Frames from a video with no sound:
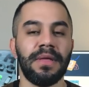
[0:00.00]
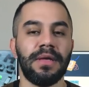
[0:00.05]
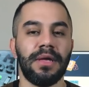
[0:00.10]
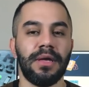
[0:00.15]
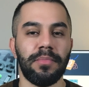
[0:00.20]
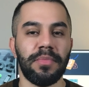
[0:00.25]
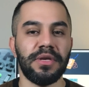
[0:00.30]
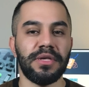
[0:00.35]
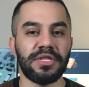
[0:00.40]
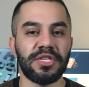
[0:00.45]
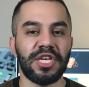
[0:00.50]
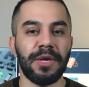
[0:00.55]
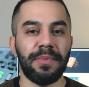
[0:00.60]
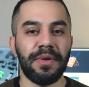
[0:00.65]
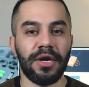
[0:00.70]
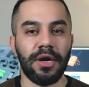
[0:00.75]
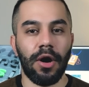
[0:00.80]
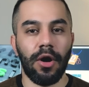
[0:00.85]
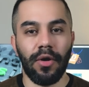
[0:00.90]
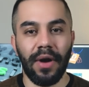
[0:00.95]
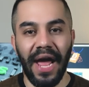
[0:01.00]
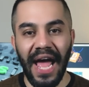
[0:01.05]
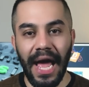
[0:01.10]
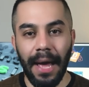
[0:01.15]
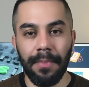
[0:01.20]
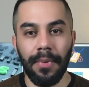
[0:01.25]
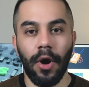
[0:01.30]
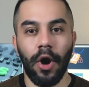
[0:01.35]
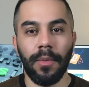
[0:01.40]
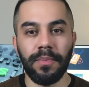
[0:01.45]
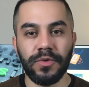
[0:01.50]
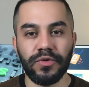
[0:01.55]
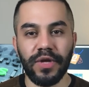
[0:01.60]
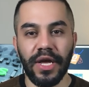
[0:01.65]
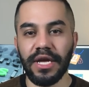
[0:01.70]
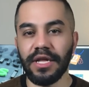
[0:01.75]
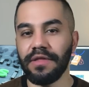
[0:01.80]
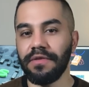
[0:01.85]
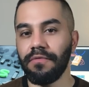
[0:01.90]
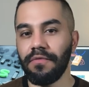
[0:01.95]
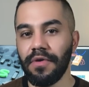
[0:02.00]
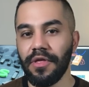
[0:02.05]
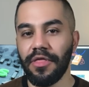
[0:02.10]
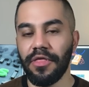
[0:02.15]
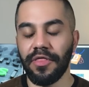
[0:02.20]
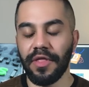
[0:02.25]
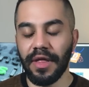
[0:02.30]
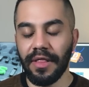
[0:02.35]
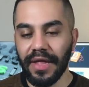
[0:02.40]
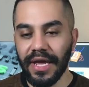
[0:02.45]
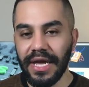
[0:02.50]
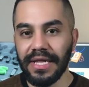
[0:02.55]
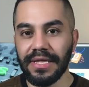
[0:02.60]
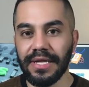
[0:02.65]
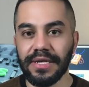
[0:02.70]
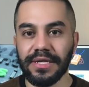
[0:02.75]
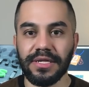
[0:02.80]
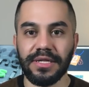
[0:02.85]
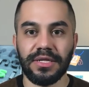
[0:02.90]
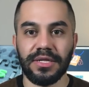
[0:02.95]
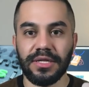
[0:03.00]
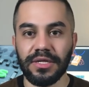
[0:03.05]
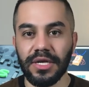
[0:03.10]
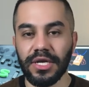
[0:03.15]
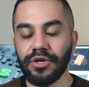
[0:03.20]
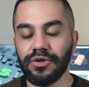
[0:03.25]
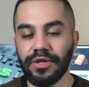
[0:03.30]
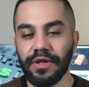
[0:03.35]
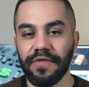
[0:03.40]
means keeping our app up to date with the latest security